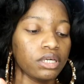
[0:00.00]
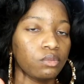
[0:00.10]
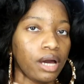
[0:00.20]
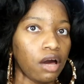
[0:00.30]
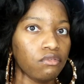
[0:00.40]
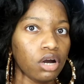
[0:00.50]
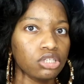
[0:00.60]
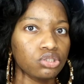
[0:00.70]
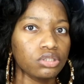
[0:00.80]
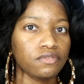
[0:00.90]
With
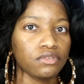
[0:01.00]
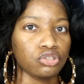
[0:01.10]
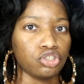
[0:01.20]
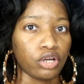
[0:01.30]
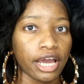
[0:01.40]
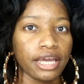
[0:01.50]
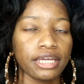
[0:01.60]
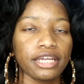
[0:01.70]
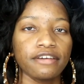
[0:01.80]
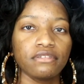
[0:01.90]
Wildflowers, you can feel dry.
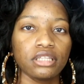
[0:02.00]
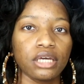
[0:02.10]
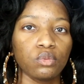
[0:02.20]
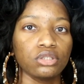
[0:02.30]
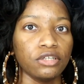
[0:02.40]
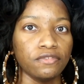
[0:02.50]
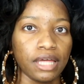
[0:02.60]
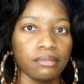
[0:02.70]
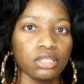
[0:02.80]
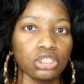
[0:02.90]
And I feel like with the
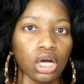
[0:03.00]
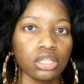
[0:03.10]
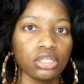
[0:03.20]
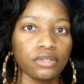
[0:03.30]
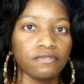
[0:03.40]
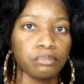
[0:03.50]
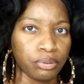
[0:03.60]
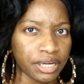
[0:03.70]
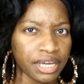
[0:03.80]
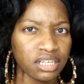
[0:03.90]
Family Dollar
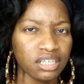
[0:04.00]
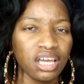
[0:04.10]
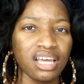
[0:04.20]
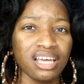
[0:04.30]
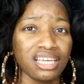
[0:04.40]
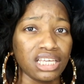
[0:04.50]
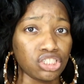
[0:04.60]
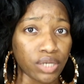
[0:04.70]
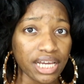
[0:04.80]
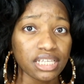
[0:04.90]
brand,
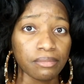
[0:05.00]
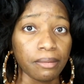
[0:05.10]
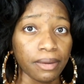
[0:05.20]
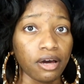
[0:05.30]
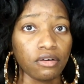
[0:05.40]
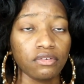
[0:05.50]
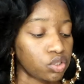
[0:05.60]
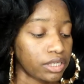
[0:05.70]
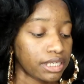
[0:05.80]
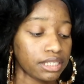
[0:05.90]
it dries out my mouth.
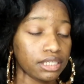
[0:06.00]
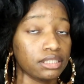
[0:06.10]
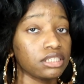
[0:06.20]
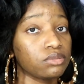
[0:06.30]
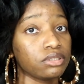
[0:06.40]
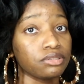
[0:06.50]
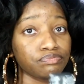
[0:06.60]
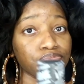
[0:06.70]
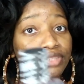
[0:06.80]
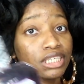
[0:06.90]
So I gotta get this
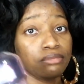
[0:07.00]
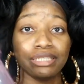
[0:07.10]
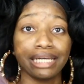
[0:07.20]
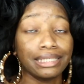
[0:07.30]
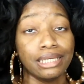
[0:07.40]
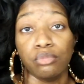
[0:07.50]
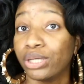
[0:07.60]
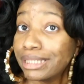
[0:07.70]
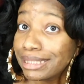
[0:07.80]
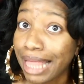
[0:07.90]
one. Keep me nice and
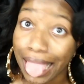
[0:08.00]
moist.